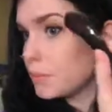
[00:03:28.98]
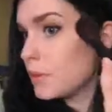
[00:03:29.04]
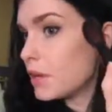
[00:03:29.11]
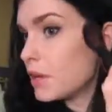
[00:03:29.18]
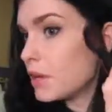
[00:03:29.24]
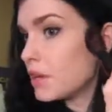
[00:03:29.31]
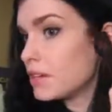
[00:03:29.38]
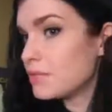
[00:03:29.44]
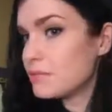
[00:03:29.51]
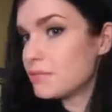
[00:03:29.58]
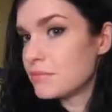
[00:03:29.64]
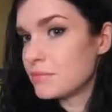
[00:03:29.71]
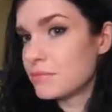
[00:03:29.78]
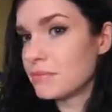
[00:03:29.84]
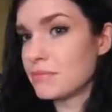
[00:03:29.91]
But
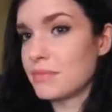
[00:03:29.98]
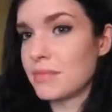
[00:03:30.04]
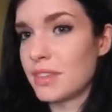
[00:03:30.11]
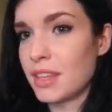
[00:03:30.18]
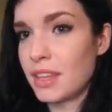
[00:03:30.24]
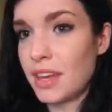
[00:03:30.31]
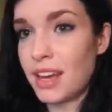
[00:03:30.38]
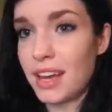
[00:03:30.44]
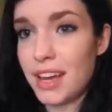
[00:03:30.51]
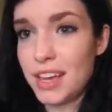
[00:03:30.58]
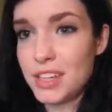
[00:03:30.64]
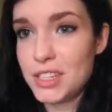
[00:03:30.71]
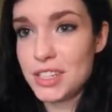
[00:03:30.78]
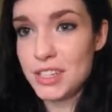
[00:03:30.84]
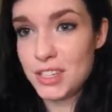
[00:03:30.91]

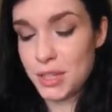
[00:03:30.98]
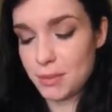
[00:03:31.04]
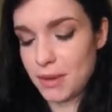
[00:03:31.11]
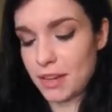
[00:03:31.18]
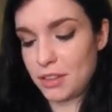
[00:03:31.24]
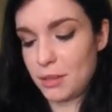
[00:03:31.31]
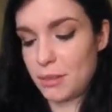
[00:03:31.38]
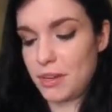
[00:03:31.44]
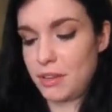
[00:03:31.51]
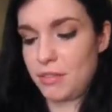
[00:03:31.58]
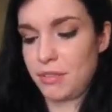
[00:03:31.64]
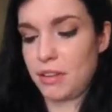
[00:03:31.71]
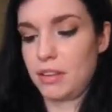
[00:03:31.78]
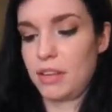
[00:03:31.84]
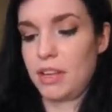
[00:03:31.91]
I just want to do mine a little bit
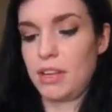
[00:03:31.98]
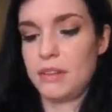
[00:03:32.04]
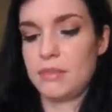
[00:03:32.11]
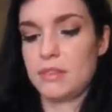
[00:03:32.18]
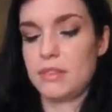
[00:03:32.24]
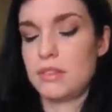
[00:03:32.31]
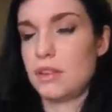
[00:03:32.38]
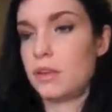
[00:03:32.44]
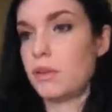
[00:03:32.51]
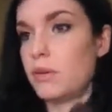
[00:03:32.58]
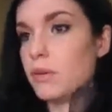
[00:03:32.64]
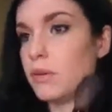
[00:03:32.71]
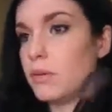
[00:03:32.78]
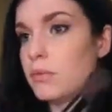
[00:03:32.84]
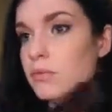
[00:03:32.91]
differently.
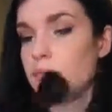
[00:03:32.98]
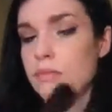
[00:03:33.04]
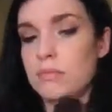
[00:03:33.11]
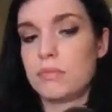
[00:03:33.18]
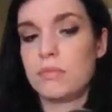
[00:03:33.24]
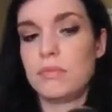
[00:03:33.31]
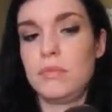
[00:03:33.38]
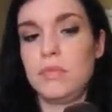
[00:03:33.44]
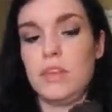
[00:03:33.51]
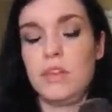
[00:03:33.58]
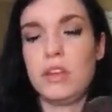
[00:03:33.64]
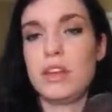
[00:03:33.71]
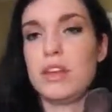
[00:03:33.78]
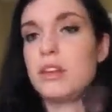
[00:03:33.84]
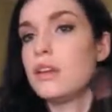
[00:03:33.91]
So you
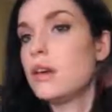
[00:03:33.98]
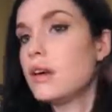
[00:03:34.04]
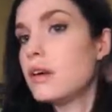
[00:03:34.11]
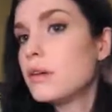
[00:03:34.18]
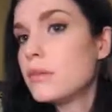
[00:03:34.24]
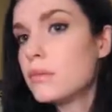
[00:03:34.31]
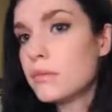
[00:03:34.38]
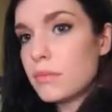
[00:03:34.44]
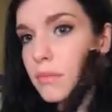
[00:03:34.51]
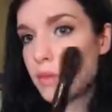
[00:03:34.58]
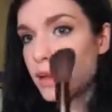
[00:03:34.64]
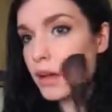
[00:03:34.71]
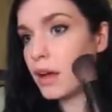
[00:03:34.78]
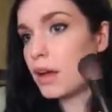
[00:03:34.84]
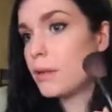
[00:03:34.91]
can
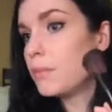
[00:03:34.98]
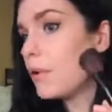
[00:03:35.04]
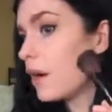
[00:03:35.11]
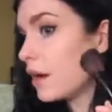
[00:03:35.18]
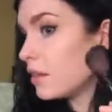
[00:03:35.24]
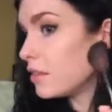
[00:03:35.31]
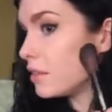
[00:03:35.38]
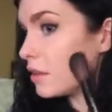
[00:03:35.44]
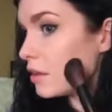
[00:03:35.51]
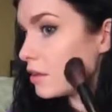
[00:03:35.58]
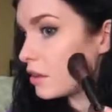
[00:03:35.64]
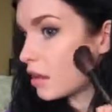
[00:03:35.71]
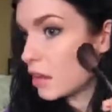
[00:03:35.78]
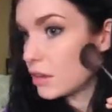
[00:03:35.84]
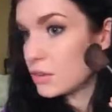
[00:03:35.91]
apply the
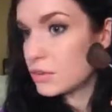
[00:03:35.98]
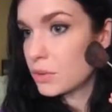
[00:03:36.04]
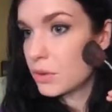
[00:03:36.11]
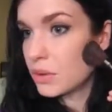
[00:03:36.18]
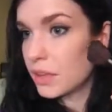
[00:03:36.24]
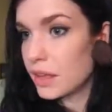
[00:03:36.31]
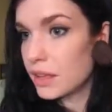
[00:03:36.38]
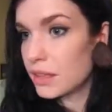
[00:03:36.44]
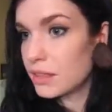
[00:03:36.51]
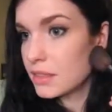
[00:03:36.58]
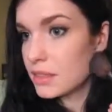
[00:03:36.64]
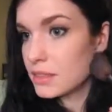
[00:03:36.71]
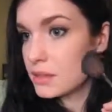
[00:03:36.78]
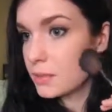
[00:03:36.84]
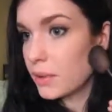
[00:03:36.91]
contour
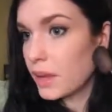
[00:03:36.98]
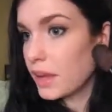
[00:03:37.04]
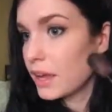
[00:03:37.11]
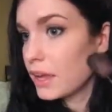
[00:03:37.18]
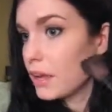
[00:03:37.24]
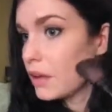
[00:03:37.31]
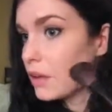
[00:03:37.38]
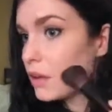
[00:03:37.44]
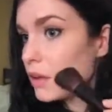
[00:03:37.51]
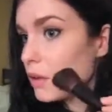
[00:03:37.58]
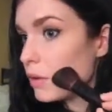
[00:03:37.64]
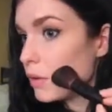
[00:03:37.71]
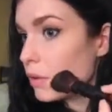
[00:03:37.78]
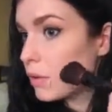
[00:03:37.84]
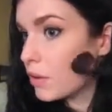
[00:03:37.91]
this way
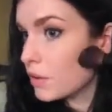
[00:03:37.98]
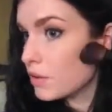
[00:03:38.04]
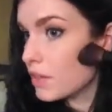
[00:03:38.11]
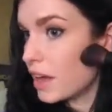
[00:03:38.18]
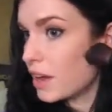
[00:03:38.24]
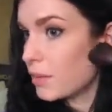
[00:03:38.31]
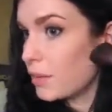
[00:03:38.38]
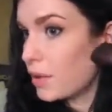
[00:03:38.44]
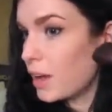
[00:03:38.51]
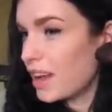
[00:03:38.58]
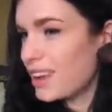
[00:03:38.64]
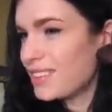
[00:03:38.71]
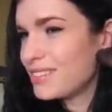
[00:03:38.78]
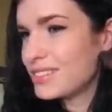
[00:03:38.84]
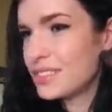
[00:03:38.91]
or that
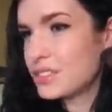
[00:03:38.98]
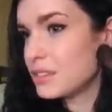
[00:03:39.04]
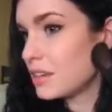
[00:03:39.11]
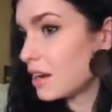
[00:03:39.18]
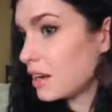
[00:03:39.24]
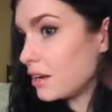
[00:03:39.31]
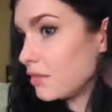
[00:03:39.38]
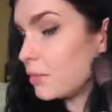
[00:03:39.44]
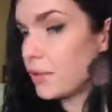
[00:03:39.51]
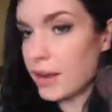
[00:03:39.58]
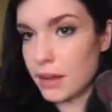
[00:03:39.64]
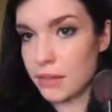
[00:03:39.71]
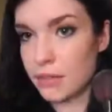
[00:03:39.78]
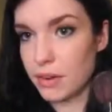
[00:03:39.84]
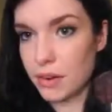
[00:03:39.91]
way, just kind of
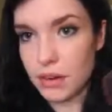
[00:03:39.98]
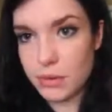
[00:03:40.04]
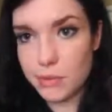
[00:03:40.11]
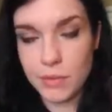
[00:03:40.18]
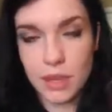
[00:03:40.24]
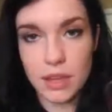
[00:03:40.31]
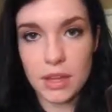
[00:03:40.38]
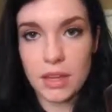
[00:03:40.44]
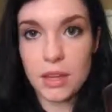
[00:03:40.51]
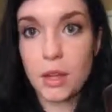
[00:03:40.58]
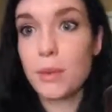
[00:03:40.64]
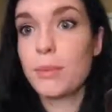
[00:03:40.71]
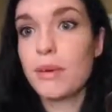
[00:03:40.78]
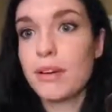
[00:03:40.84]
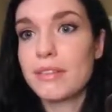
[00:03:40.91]
whatever
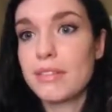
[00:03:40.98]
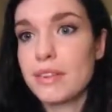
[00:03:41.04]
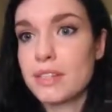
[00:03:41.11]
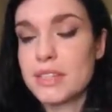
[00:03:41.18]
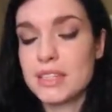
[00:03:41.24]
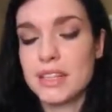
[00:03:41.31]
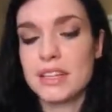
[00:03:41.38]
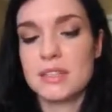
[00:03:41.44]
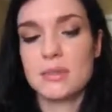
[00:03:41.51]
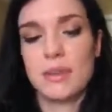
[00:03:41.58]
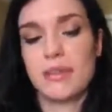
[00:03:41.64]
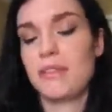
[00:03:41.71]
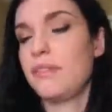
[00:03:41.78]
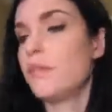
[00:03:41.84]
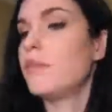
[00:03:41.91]
your preference is,
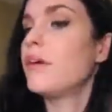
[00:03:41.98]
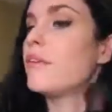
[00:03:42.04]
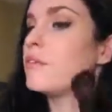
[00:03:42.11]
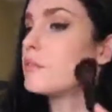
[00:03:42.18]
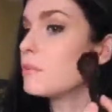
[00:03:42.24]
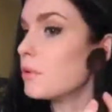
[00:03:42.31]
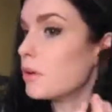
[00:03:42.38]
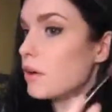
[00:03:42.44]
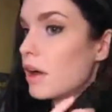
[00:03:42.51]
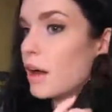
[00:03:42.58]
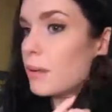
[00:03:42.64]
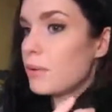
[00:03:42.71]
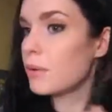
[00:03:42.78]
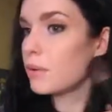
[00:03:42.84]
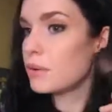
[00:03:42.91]
wherever you feel comfortable.
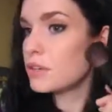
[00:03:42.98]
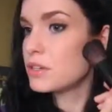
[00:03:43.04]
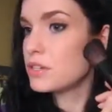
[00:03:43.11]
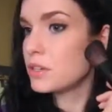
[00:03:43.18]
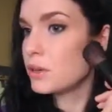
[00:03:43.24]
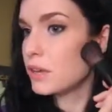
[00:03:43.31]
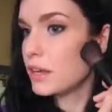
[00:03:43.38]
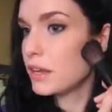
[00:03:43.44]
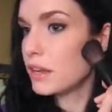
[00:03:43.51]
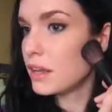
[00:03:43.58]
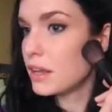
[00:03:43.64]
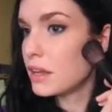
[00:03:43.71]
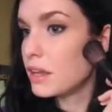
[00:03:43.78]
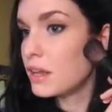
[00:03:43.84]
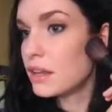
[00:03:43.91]
I'm going to do it
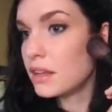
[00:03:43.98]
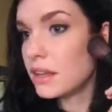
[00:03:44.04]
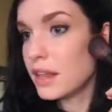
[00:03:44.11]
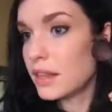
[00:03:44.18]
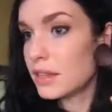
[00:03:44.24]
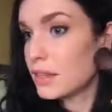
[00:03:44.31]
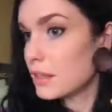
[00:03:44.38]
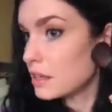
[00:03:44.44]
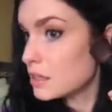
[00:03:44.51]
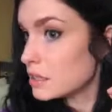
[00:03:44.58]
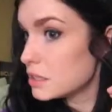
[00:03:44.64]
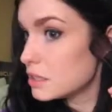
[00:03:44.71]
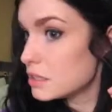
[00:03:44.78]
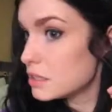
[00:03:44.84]
like this.